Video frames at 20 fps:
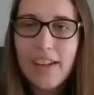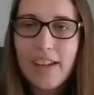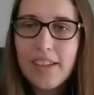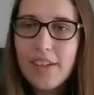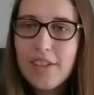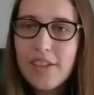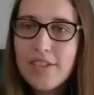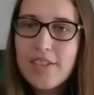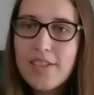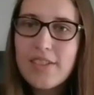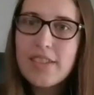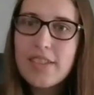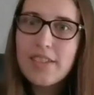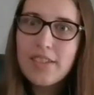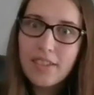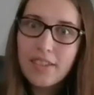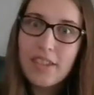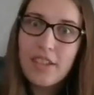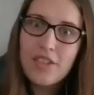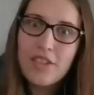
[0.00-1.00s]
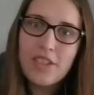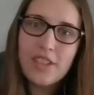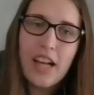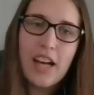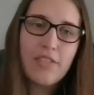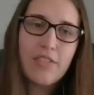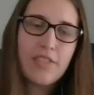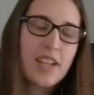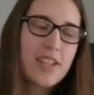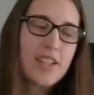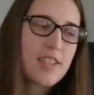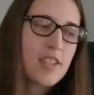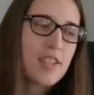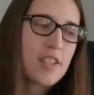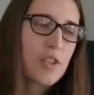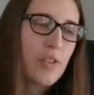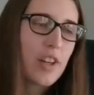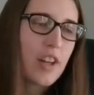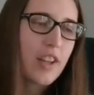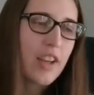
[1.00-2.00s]
there's a lot of nonsense
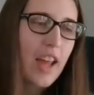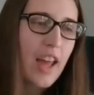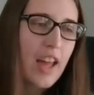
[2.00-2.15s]
going on.